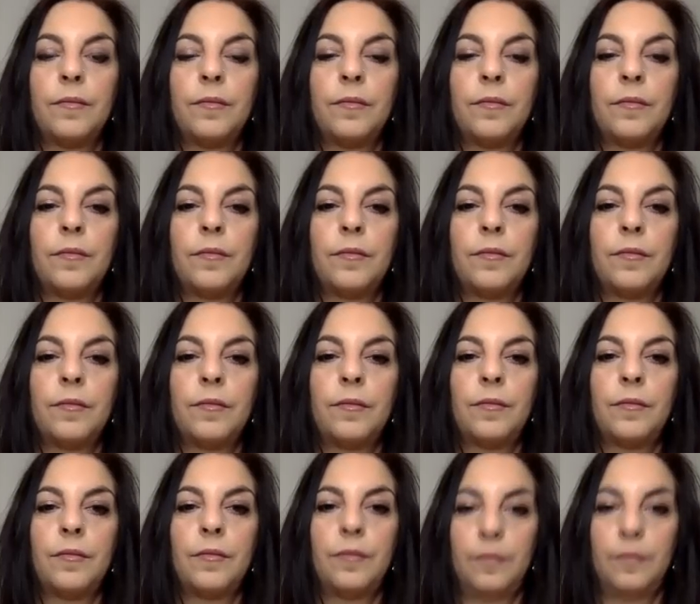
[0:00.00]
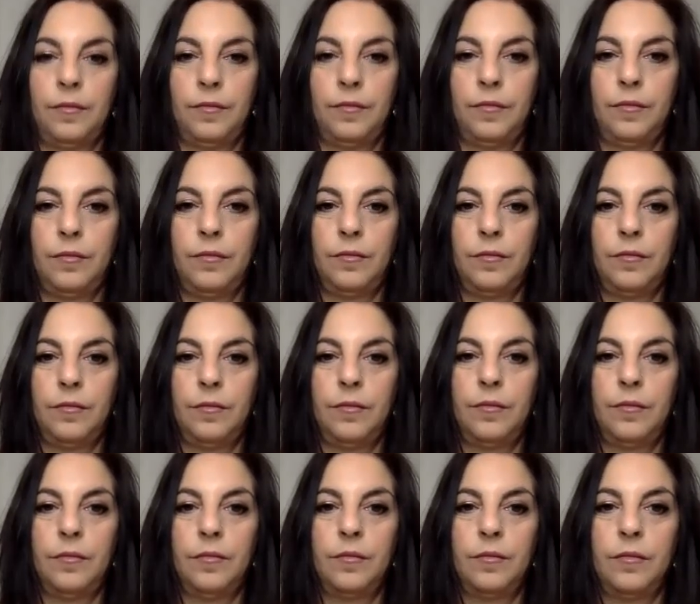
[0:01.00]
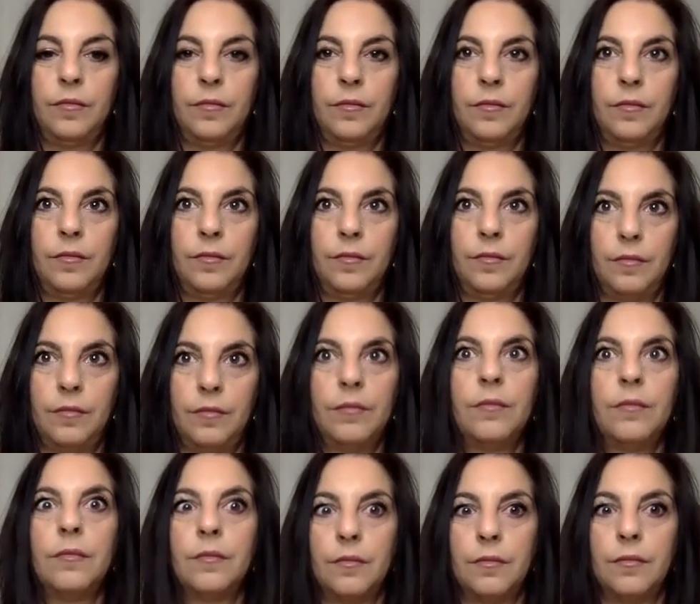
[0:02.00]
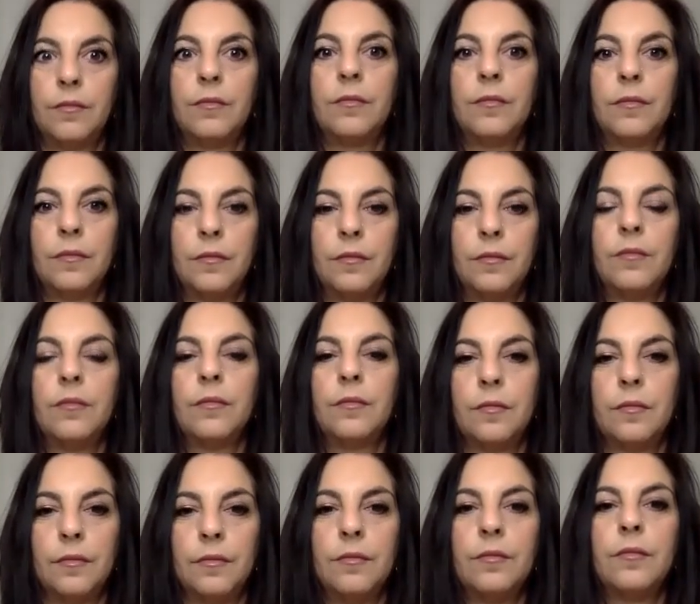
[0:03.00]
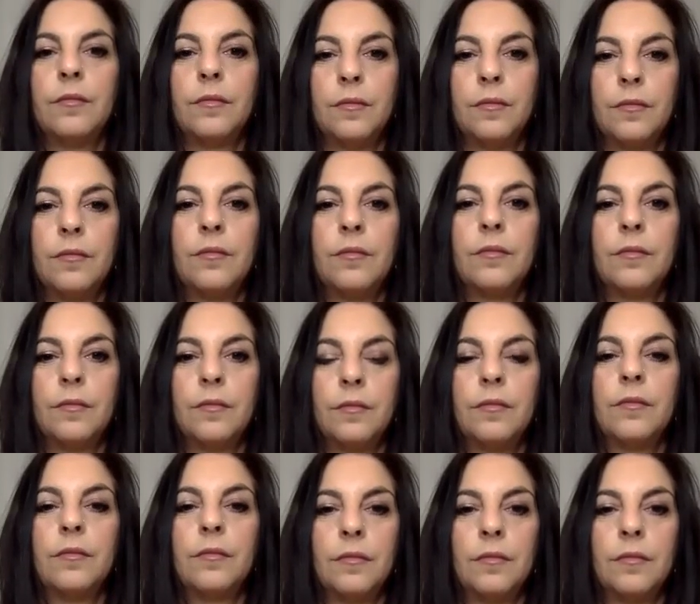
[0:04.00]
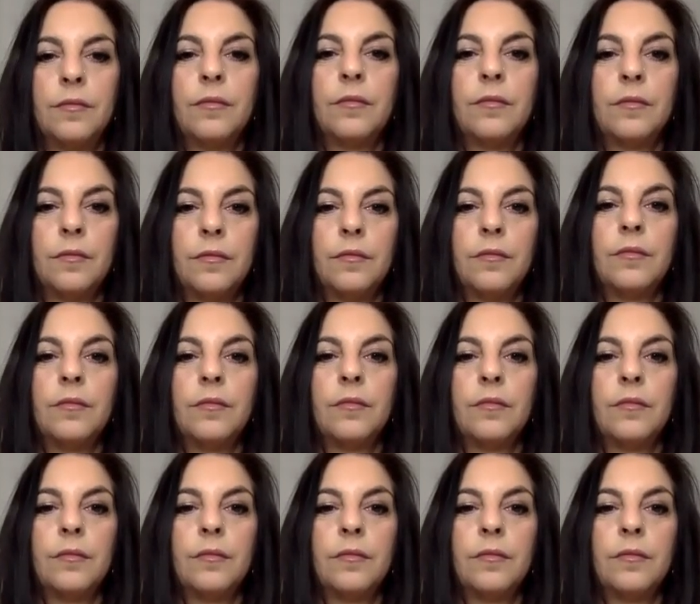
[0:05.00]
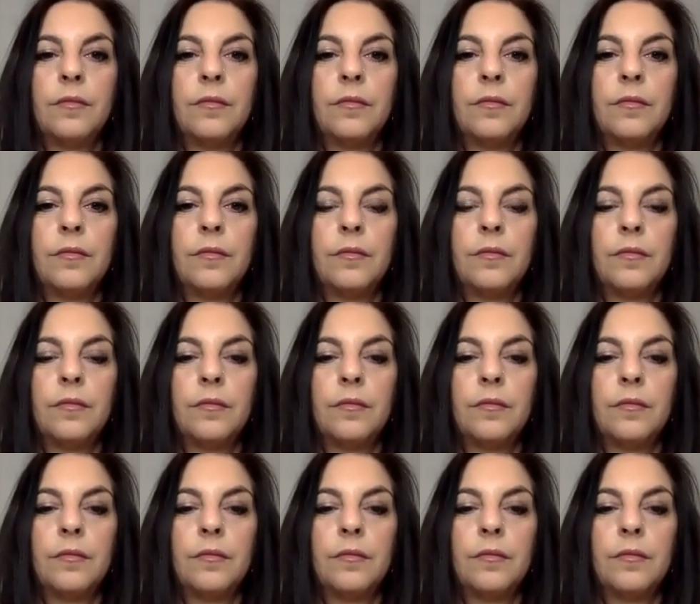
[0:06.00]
(not speaking)